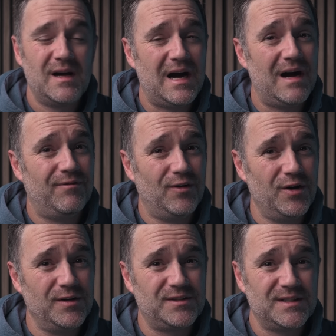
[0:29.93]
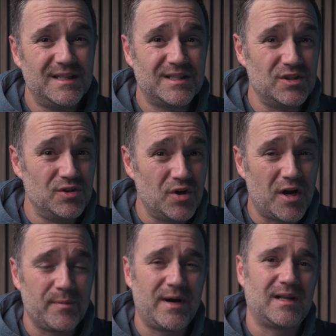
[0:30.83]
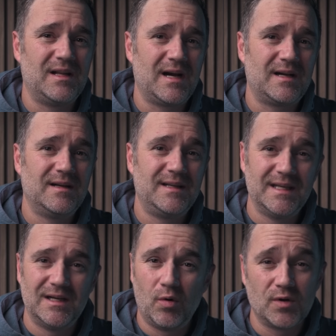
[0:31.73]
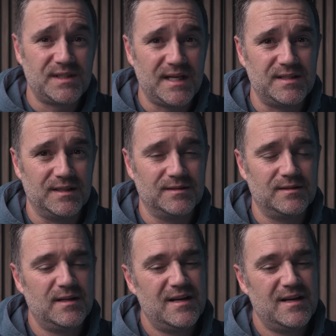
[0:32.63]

I've learned it's not about luck, gear, or settings.